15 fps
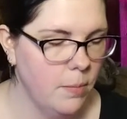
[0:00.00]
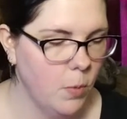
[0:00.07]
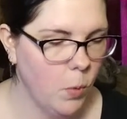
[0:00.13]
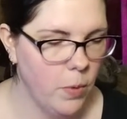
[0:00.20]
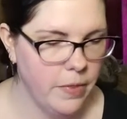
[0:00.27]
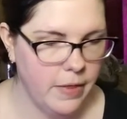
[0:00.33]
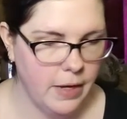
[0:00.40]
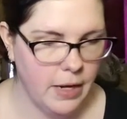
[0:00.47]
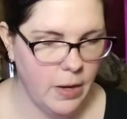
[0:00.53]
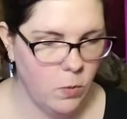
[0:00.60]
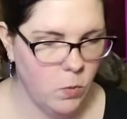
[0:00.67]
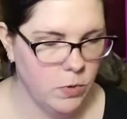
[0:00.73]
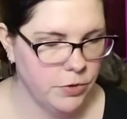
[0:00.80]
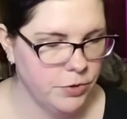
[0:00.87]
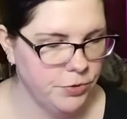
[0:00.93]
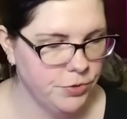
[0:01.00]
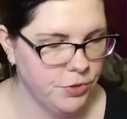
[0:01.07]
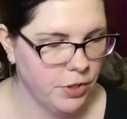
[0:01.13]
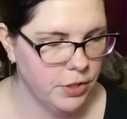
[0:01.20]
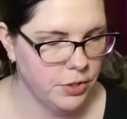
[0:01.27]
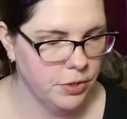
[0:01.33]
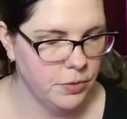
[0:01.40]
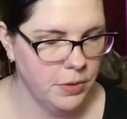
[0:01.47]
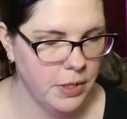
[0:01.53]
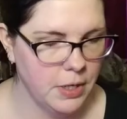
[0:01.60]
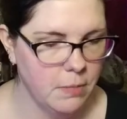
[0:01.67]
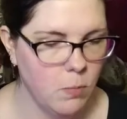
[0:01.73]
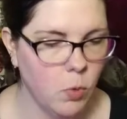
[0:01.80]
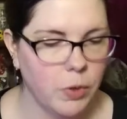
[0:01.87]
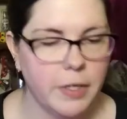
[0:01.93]
But one thing I want to start
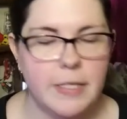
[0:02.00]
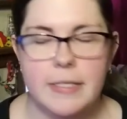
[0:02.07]
doing more